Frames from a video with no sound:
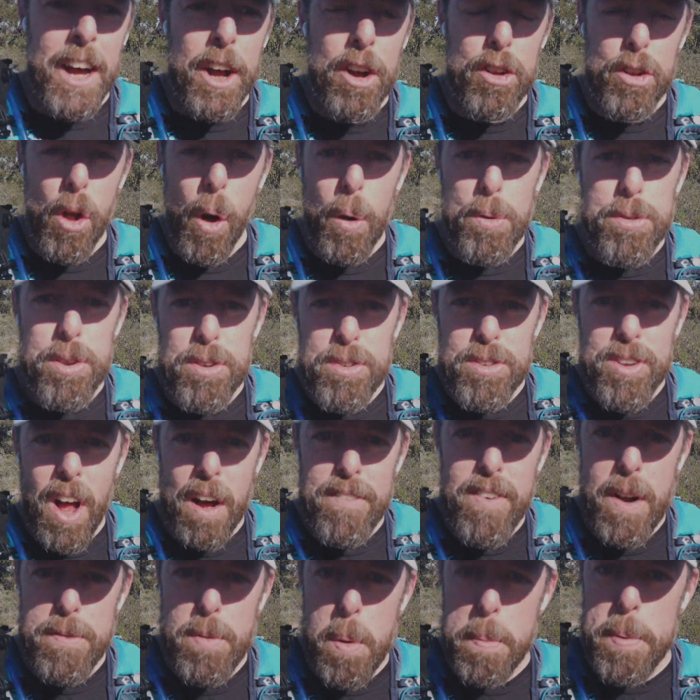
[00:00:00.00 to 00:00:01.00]
Closest
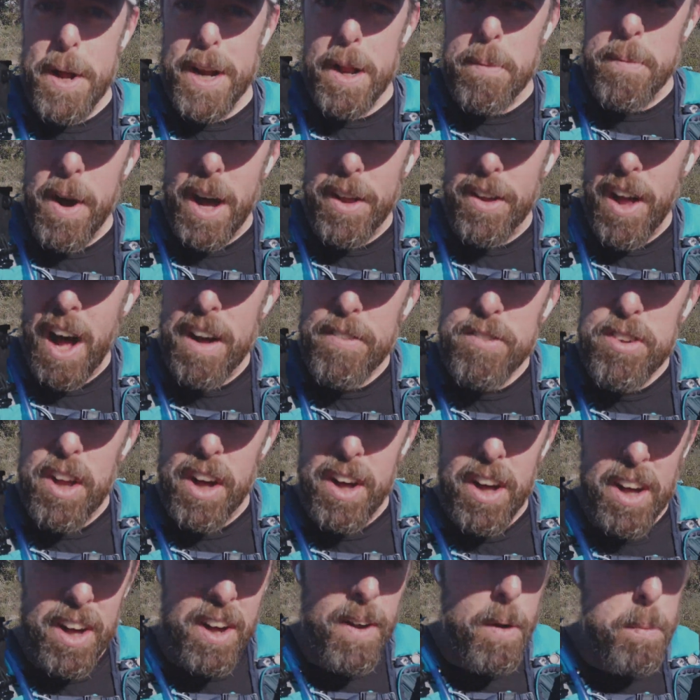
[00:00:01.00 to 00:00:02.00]
I've ever been in my life
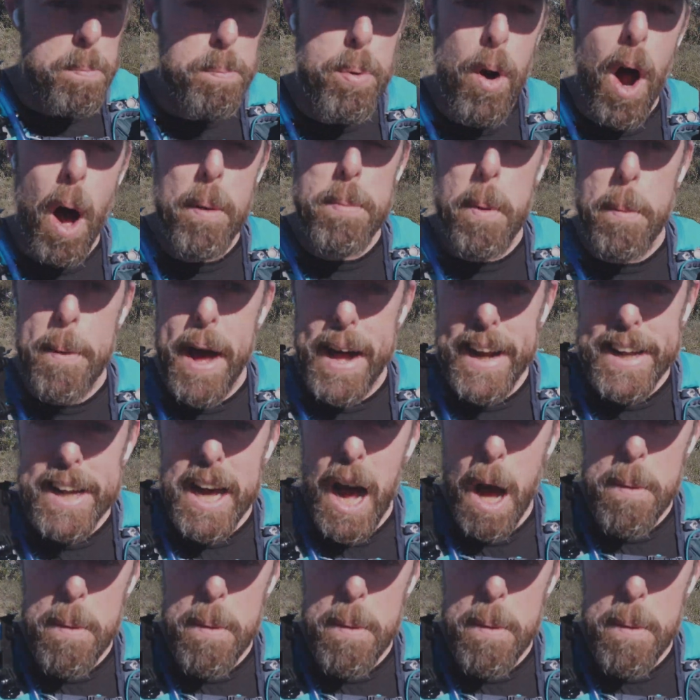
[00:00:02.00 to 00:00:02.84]
to problematic